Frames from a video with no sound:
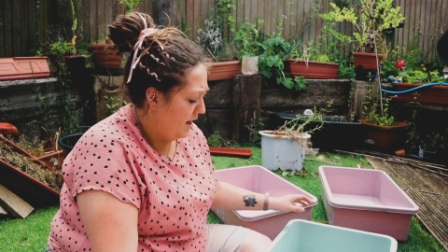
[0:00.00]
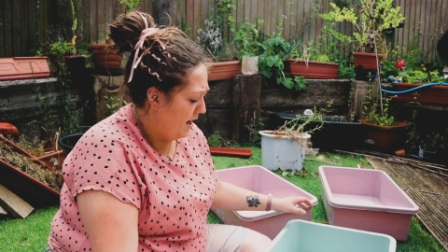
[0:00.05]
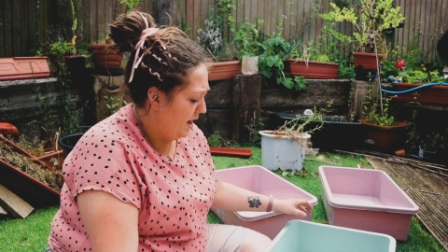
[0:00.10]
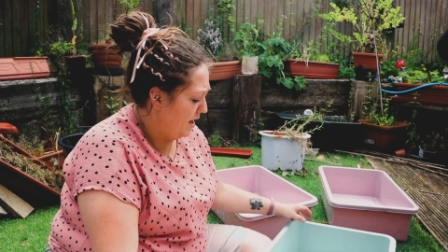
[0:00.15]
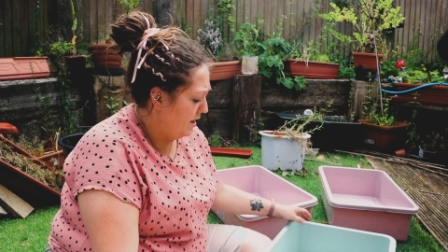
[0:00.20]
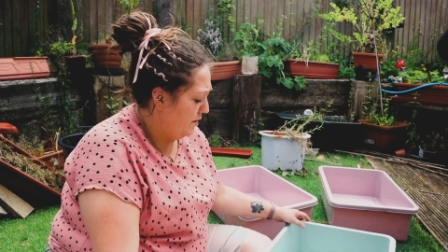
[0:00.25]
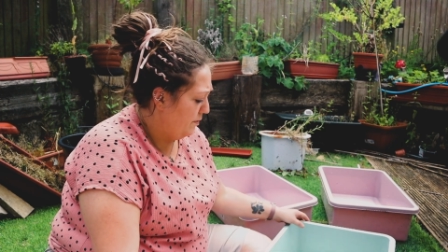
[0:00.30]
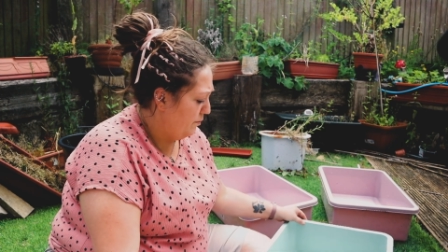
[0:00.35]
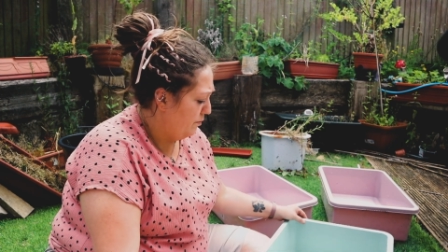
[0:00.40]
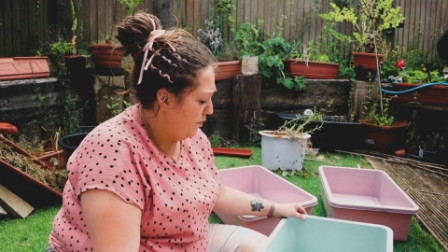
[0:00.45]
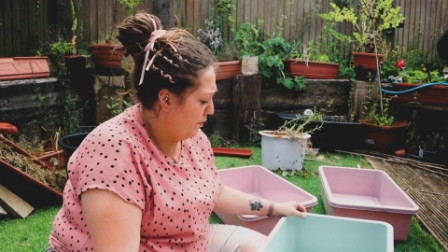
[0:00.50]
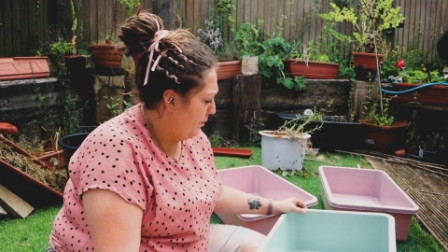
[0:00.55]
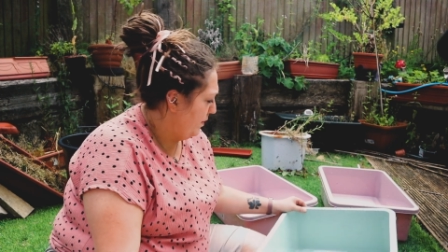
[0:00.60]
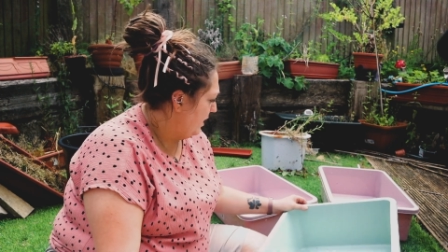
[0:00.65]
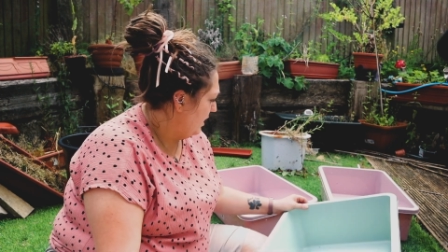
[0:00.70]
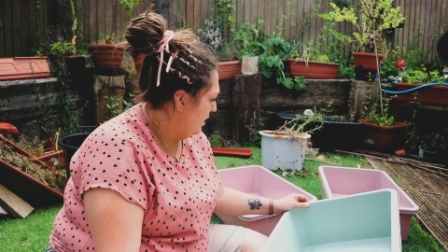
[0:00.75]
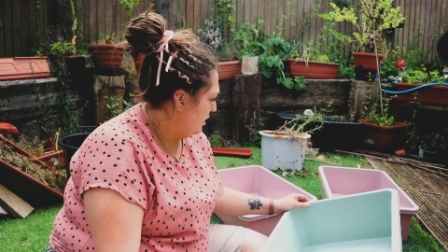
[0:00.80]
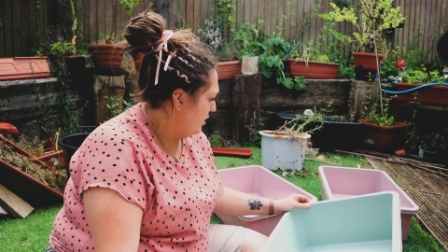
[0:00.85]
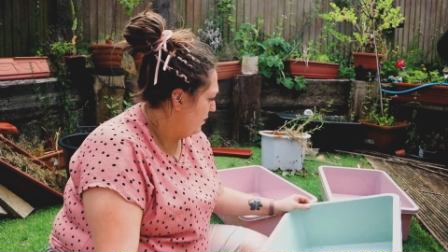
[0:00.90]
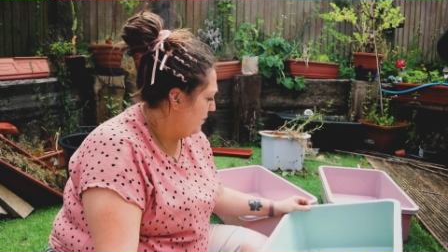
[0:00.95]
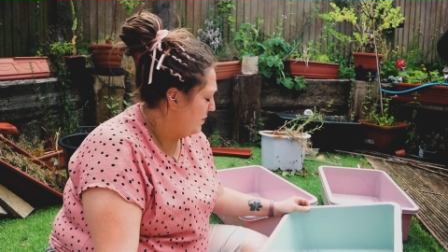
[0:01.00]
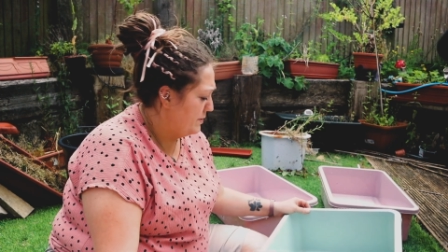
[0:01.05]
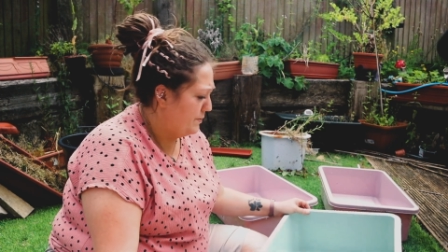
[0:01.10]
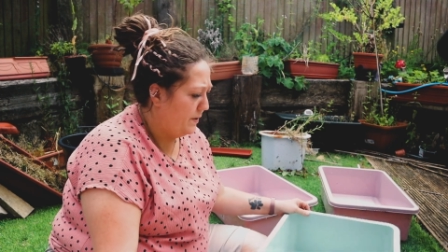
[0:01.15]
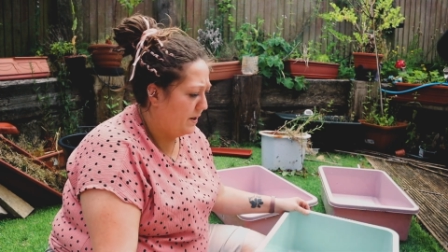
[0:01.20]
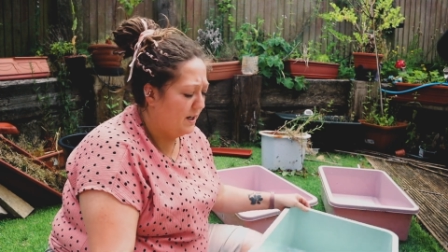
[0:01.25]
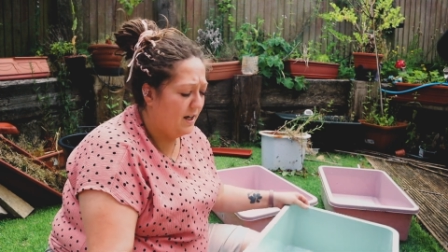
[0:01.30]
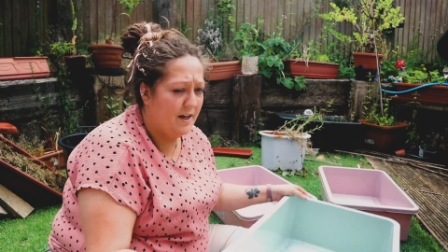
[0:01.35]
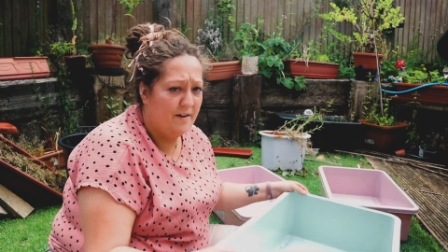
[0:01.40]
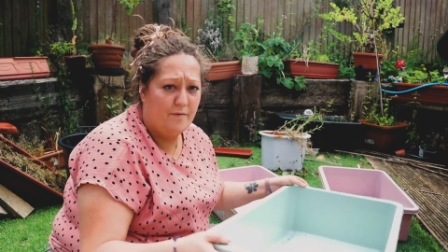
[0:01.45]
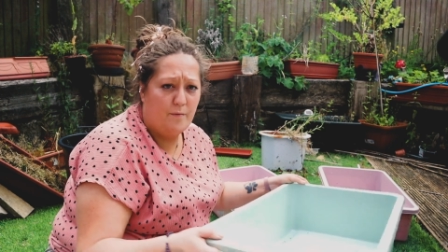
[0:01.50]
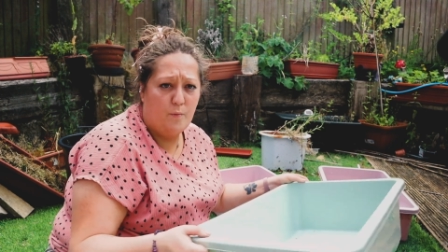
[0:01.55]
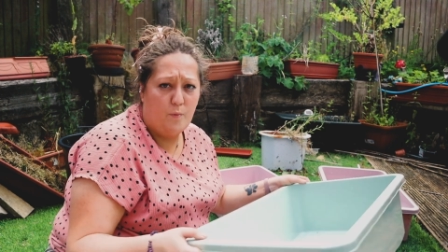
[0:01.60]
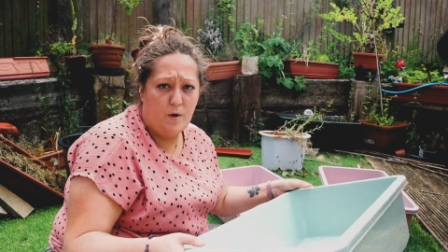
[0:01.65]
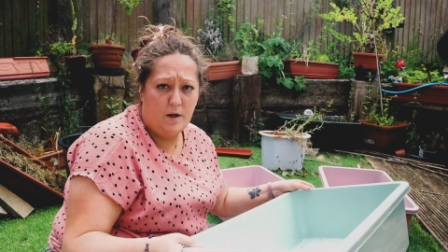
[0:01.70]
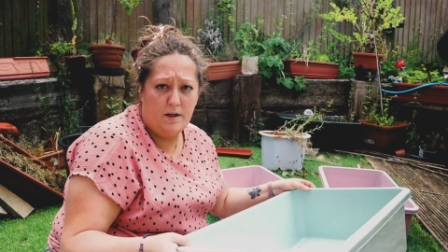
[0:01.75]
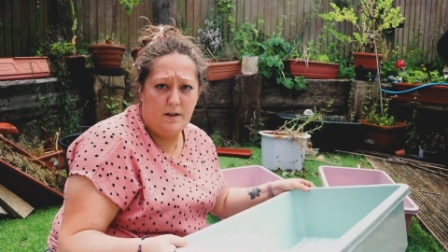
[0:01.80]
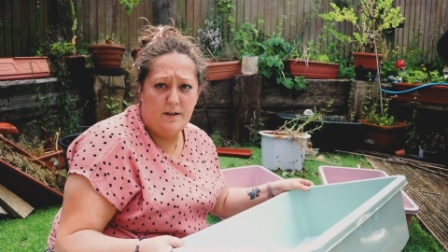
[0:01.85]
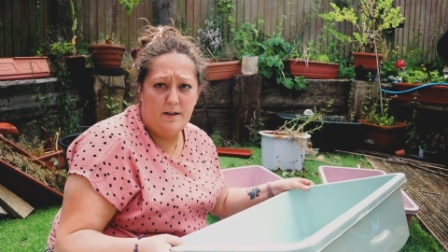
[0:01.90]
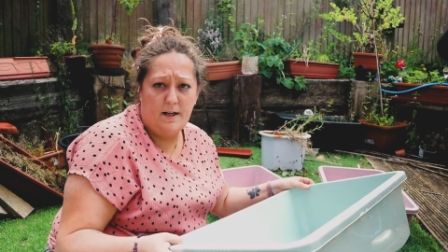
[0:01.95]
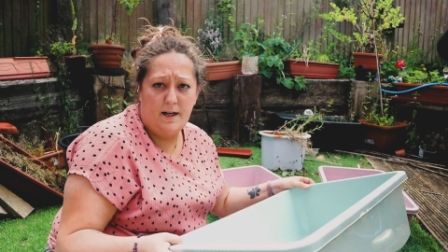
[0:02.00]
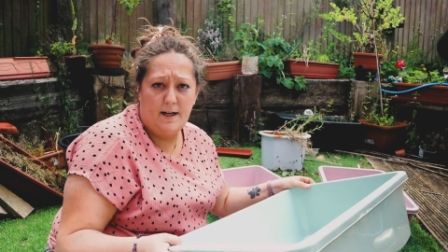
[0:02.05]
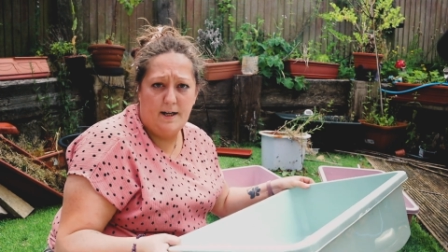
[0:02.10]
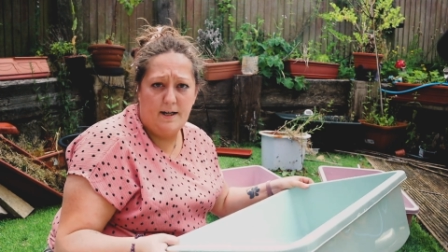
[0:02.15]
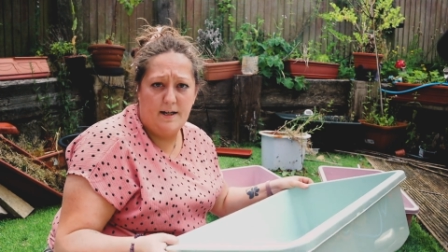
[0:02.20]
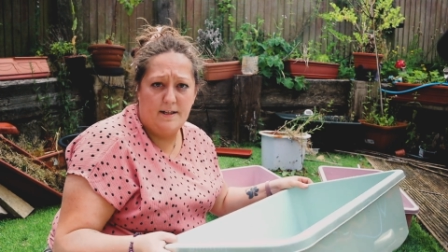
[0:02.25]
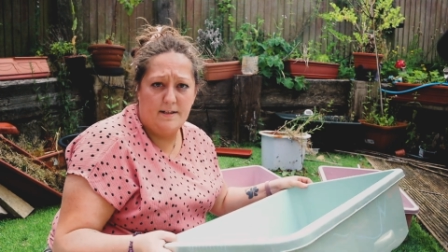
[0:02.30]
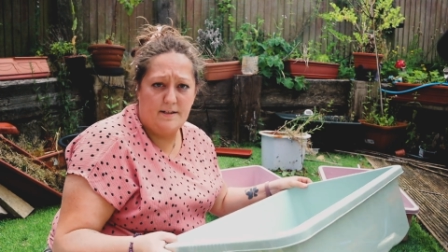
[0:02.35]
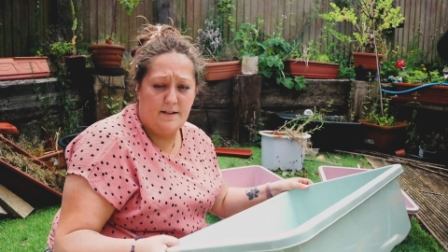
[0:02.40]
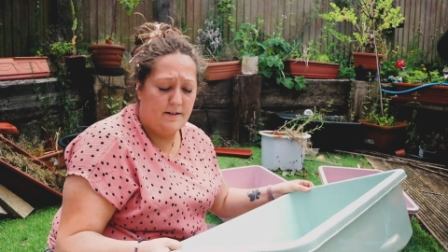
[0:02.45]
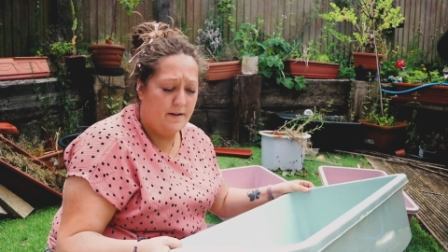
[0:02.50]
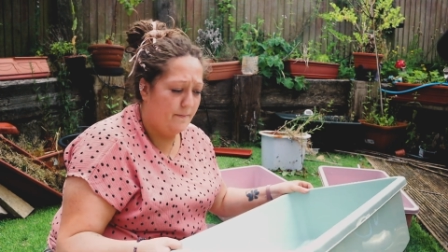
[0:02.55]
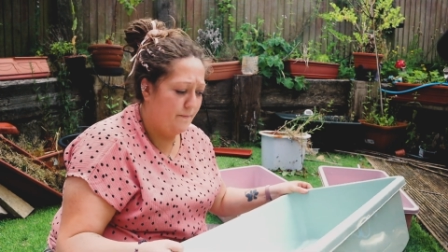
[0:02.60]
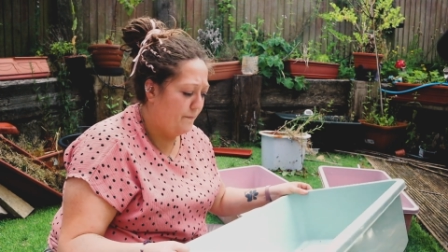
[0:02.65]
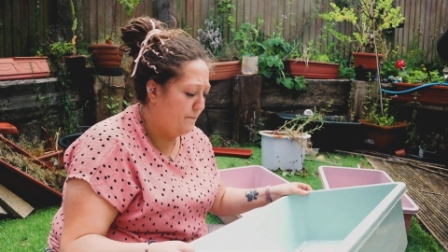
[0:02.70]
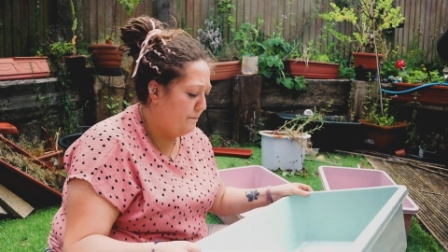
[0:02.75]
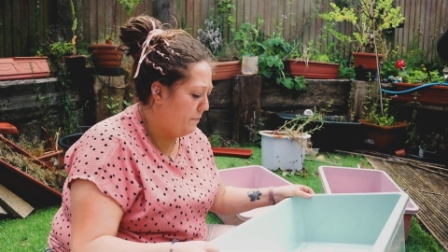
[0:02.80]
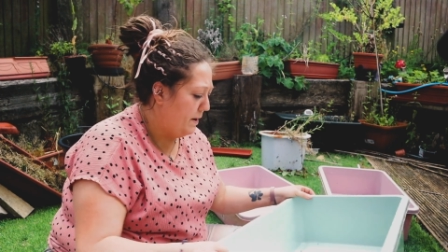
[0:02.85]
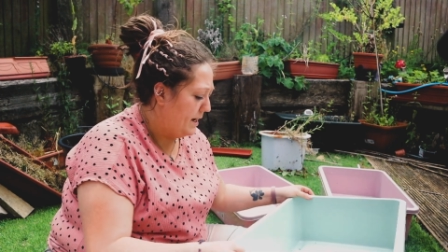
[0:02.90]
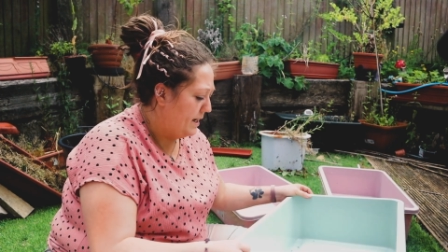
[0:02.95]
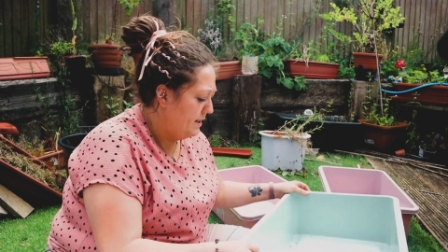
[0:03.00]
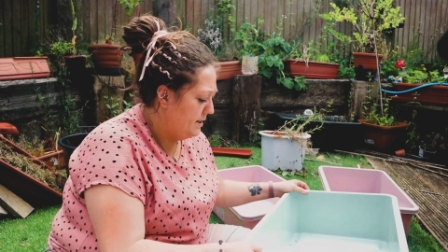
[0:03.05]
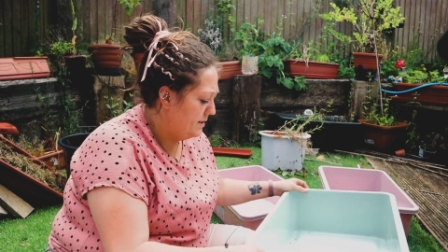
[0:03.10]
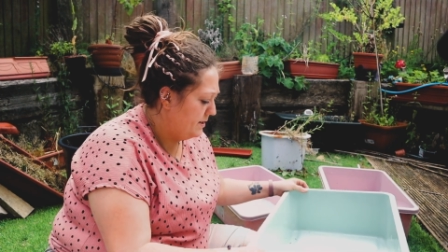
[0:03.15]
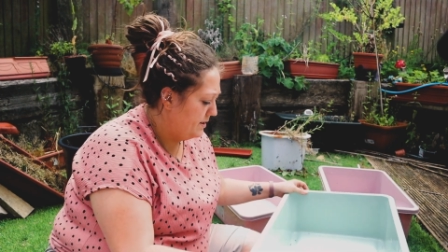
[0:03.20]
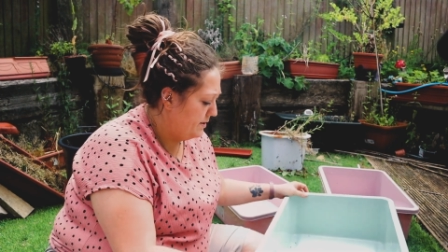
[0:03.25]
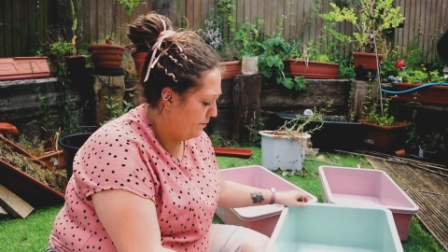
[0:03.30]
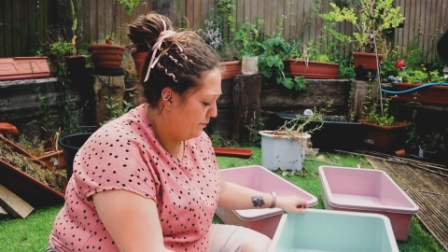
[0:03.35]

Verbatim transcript: And what we're going to do is we're going to have one as the base,